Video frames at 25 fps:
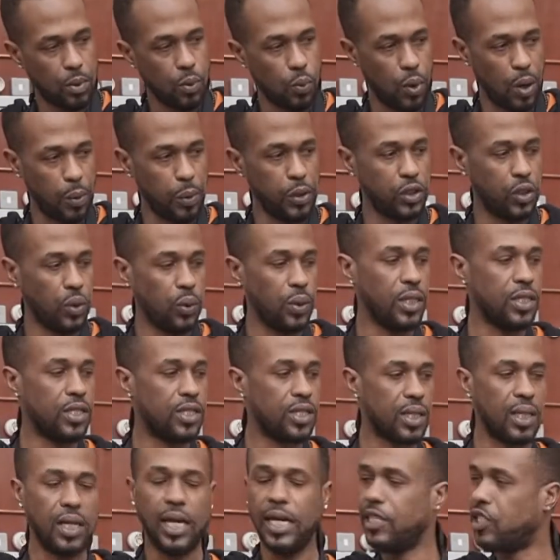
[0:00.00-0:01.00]
when we do
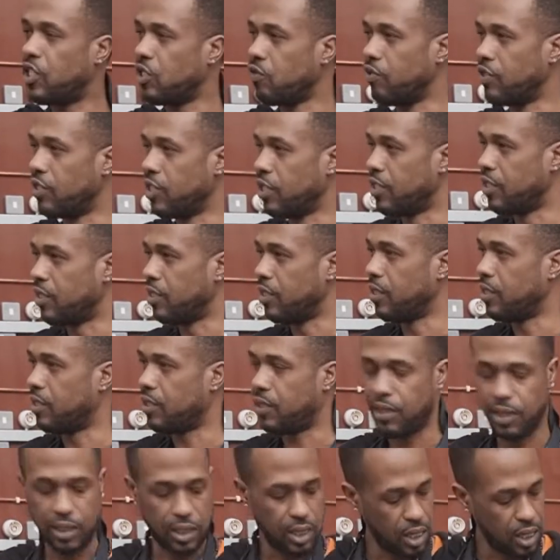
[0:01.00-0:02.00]
installation
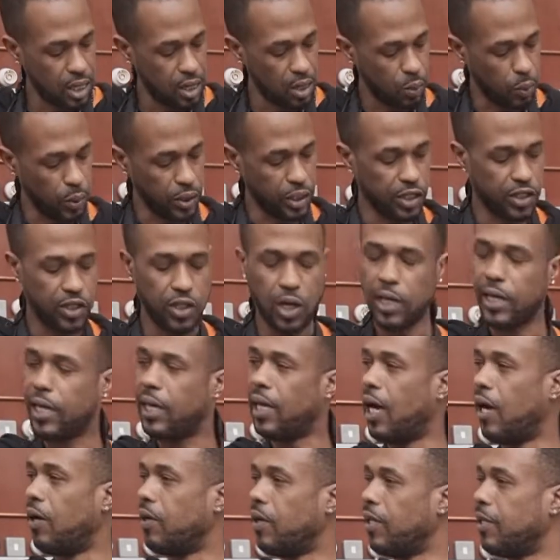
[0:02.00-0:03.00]
resistance with the
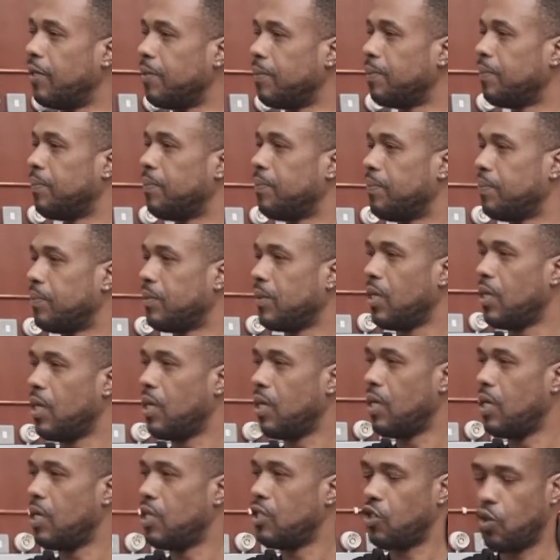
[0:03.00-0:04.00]
socket outlet.
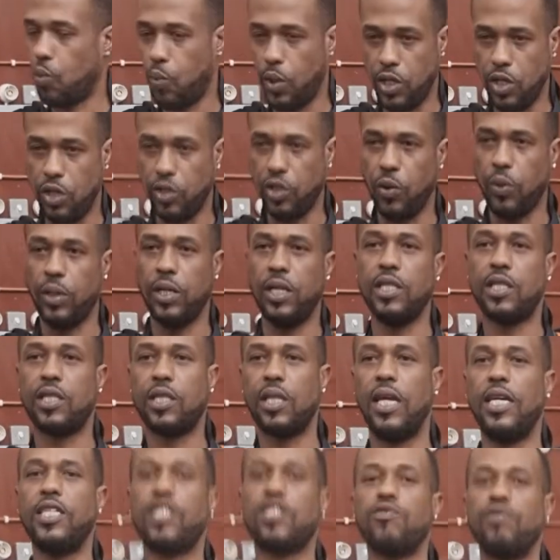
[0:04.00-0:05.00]
So when you do an
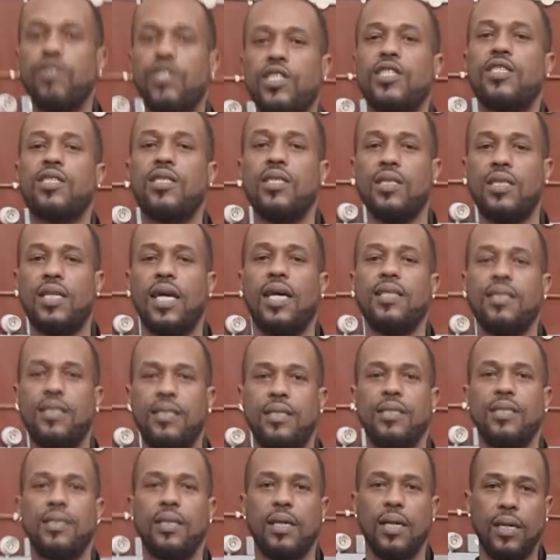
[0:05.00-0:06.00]
installation resistance
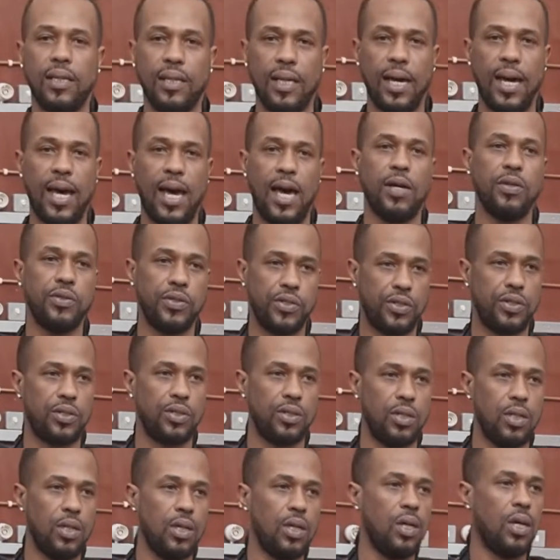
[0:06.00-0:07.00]
test in a house,
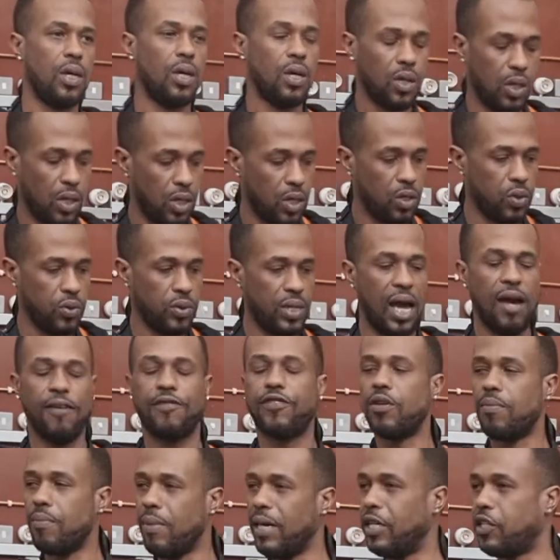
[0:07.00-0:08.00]
you
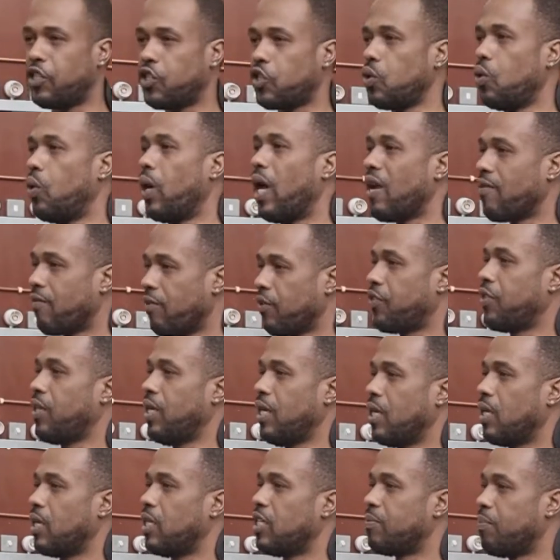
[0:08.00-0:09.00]
have to make sure
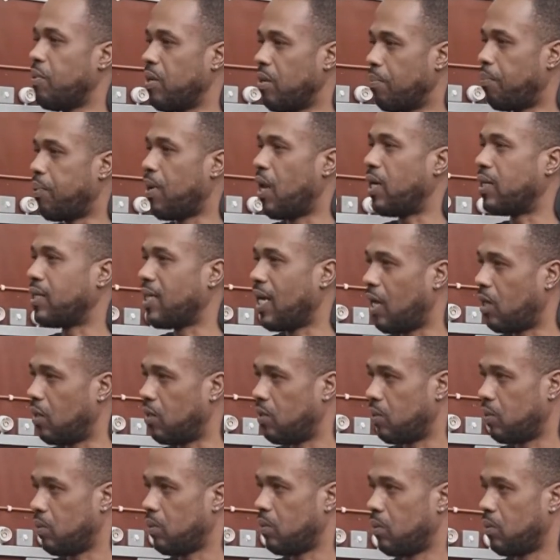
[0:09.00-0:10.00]
everything is being plugged out.
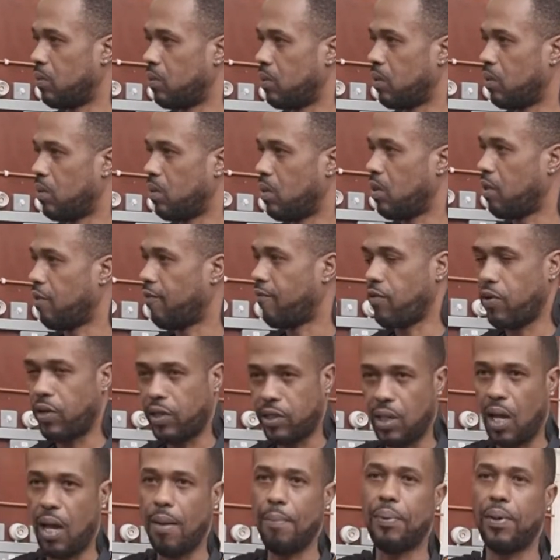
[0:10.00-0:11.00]
For
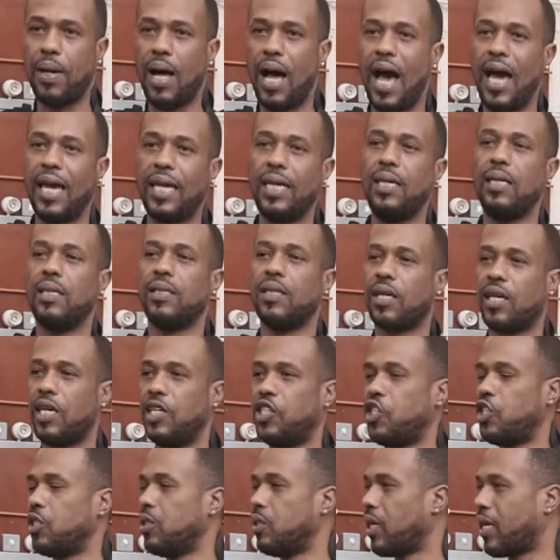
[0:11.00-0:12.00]
example, the
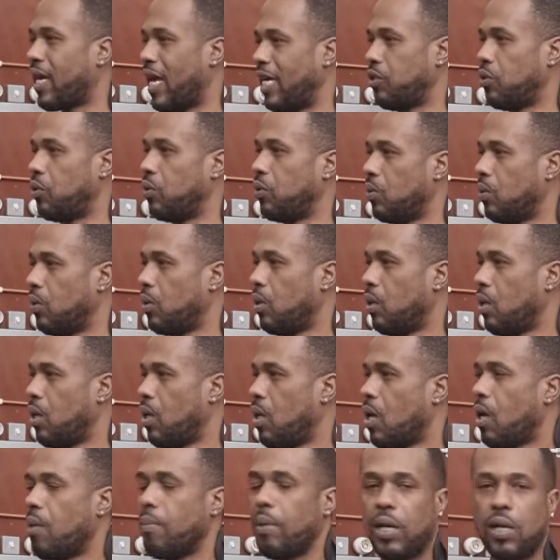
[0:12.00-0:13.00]
kitchen, the kettle,
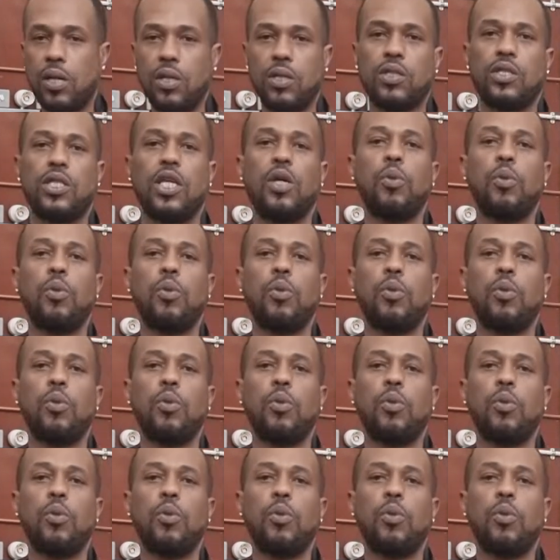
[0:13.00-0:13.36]
because